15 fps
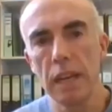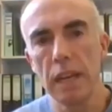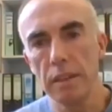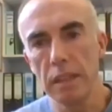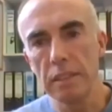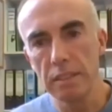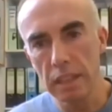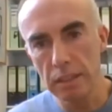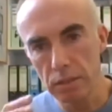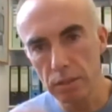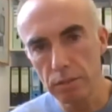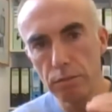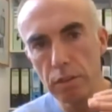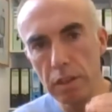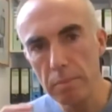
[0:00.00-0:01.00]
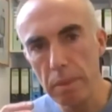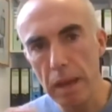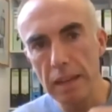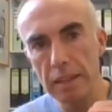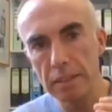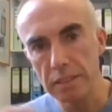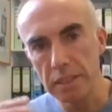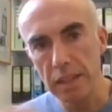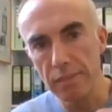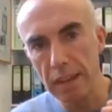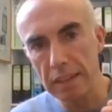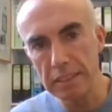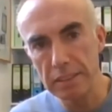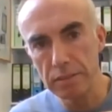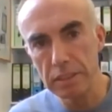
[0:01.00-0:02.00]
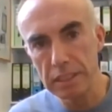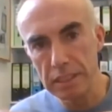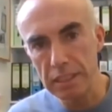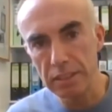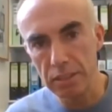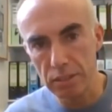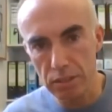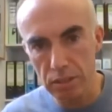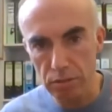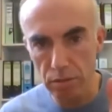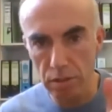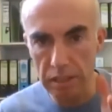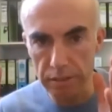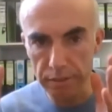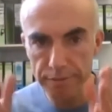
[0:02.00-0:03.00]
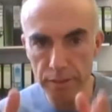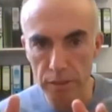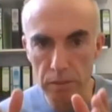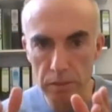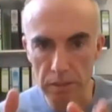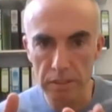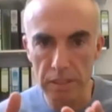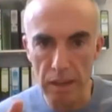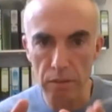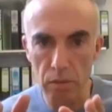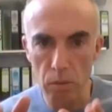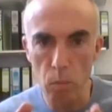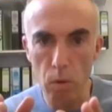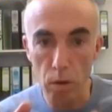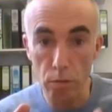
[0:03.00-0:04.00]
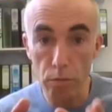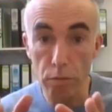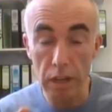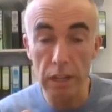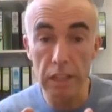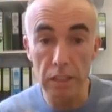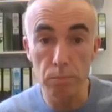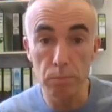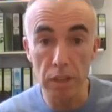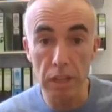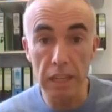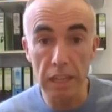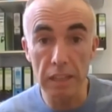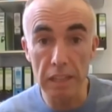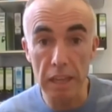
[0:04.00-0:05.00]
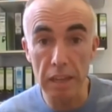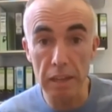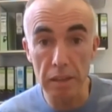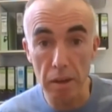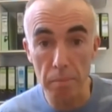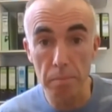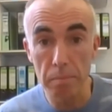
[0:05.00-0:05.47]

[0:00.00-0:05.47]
that sort of rebalancing of activities and just trying to focus down on what really is bringing in the income.